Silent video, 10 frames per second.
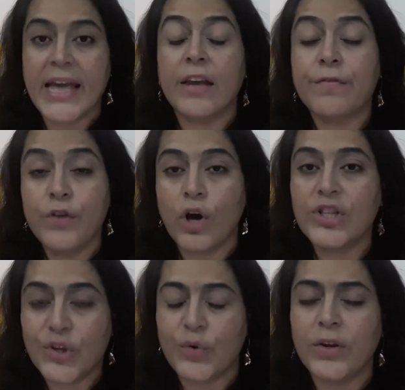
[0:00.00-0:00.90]
If
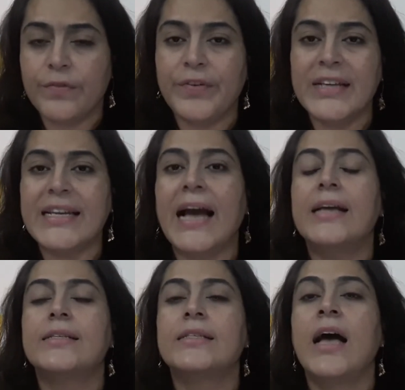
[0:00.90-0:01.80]
not 3 feet,
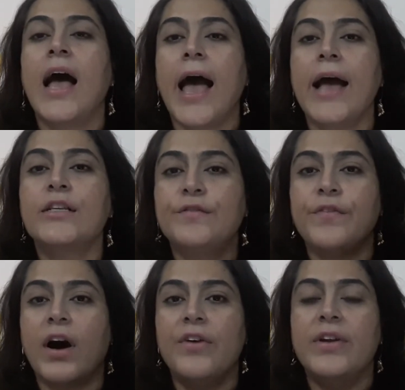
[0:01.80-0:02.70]
as
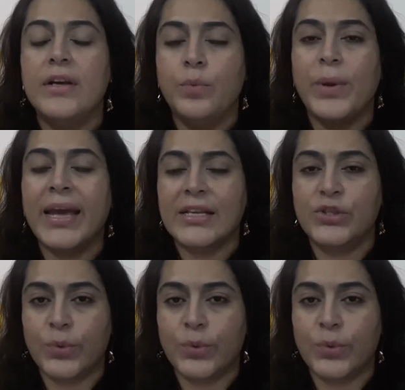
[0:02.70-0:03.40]
far away as you